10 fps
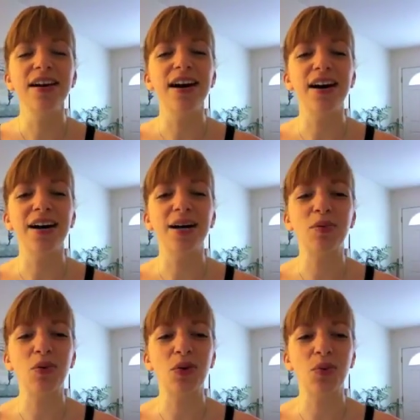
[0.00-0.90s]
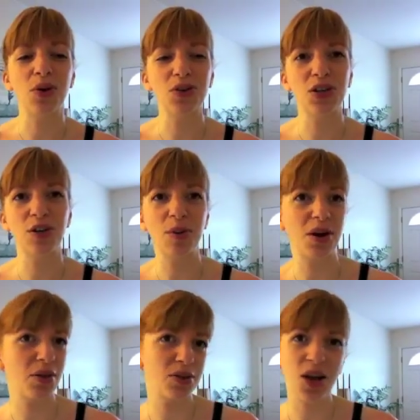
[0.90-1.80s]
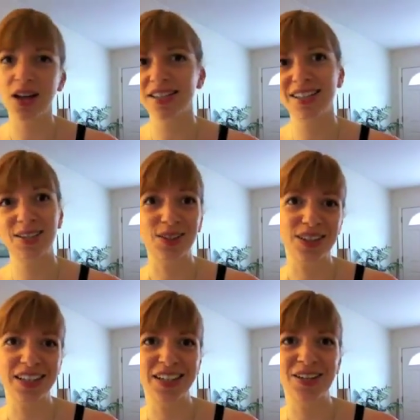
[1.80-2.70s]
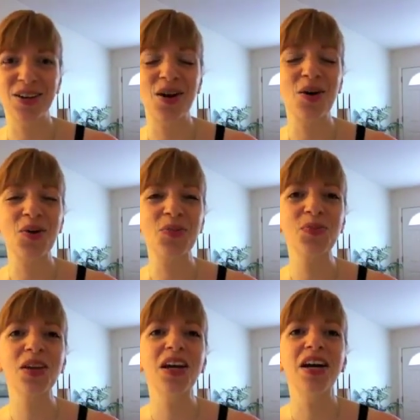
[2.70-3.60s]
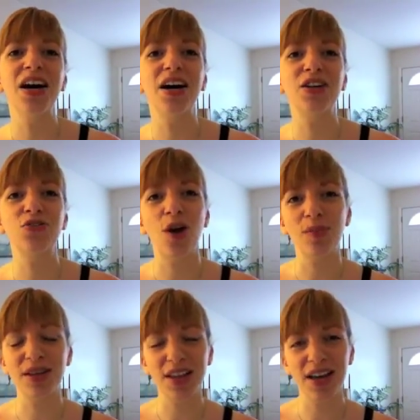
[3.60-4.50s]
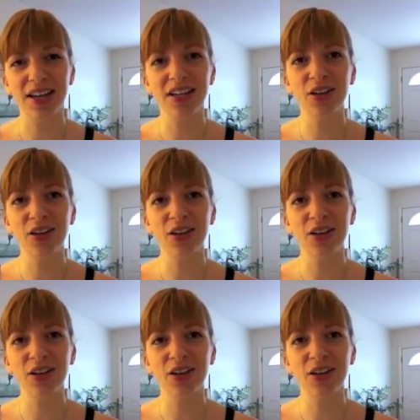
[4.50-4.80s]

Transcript: um, or want to know about other toxins lurking in your home, uh, drop me a line.